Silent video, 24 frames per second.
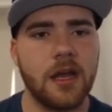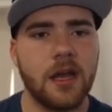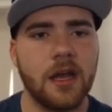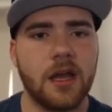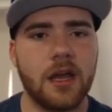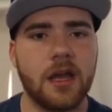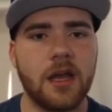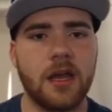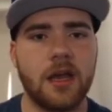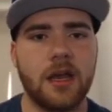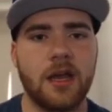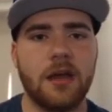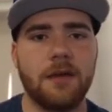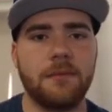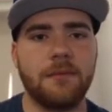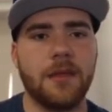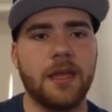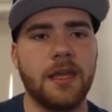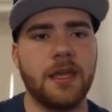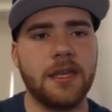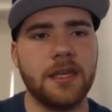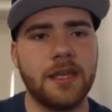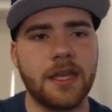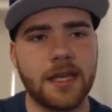
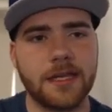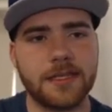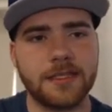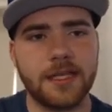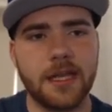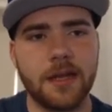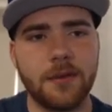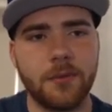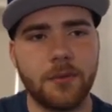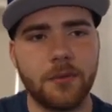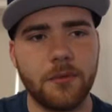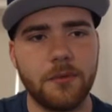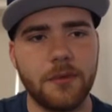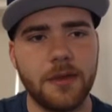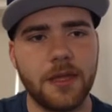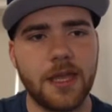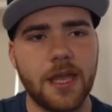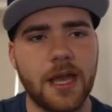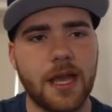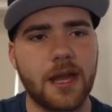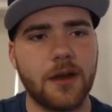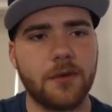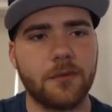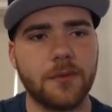And next up, we
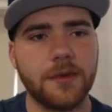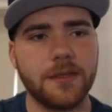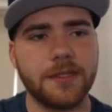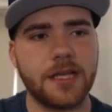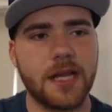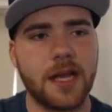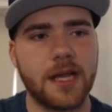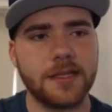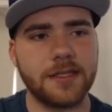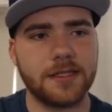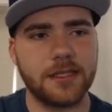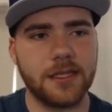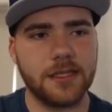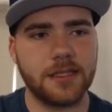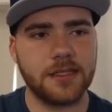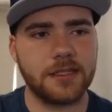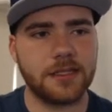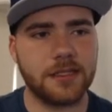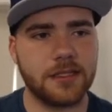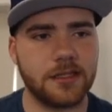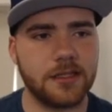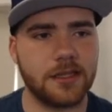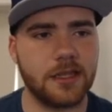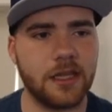got Reese
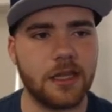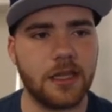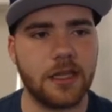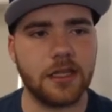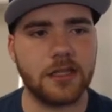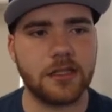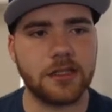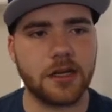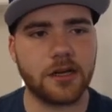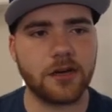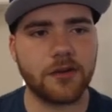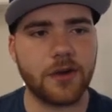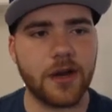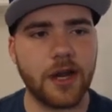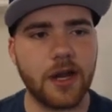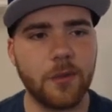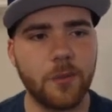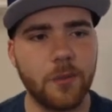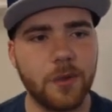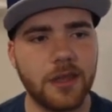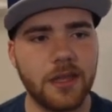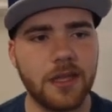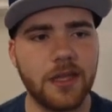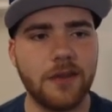Hoskins, the
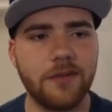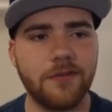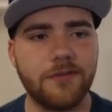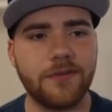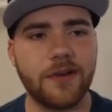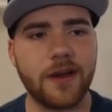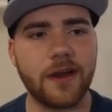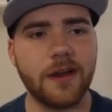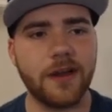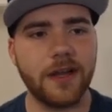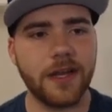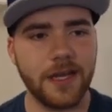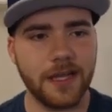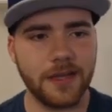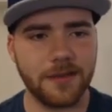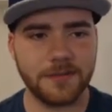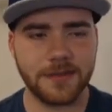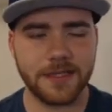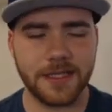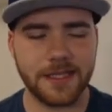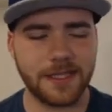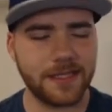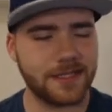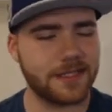Darkrai, with the Fire
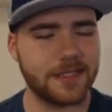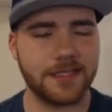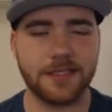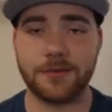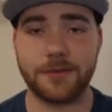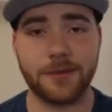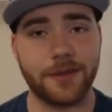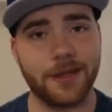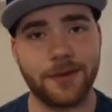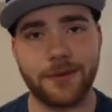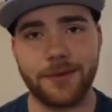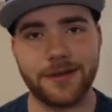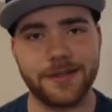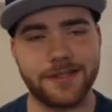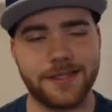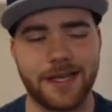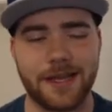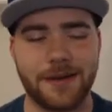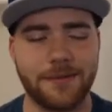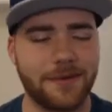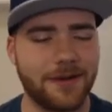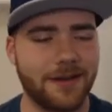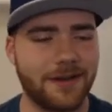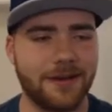EMZ. This is a really weird
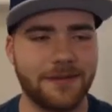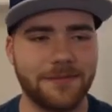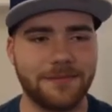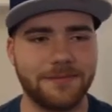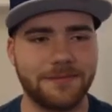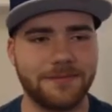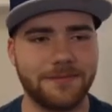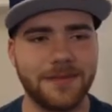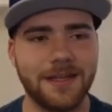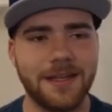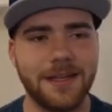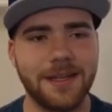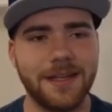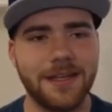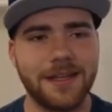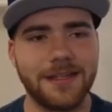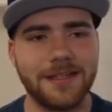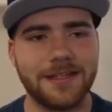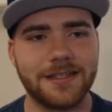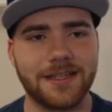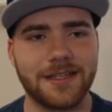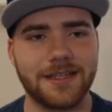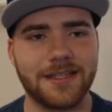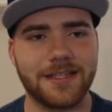set. I'm
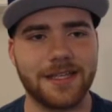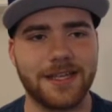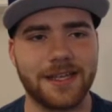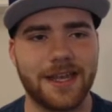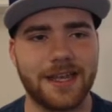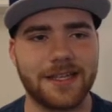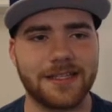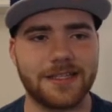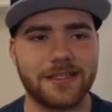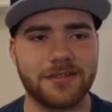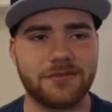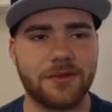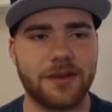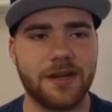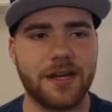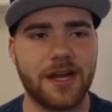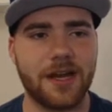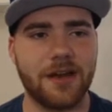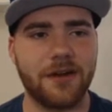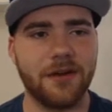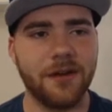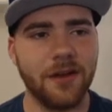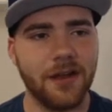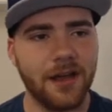just gonna tell you guys this right
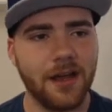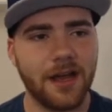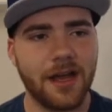now.